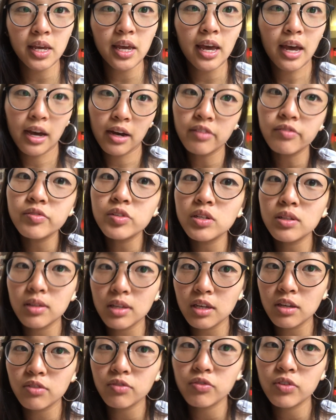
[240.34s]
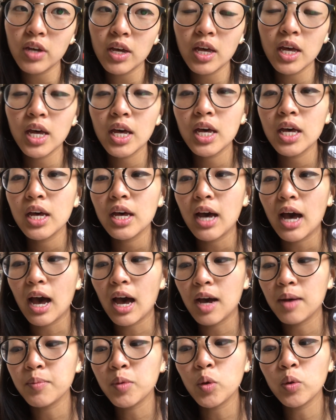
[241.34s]
I have to leave.
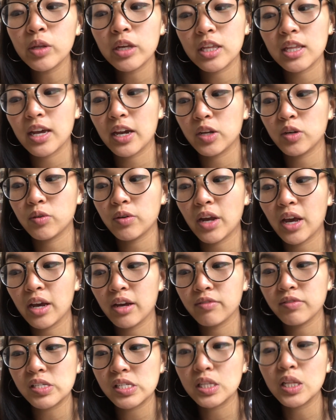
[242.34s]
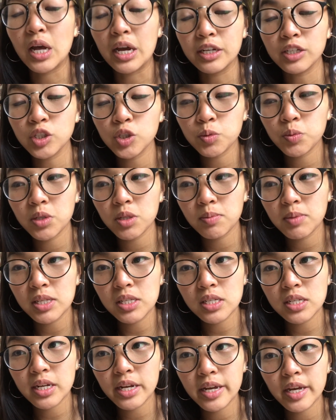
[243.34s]
The only thing I don't have is lunch with me
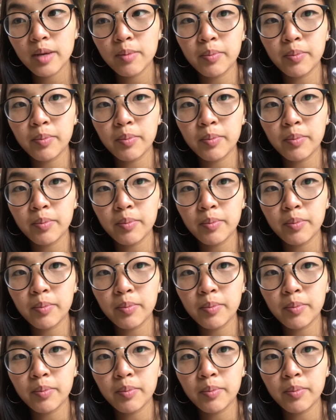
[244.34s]
today,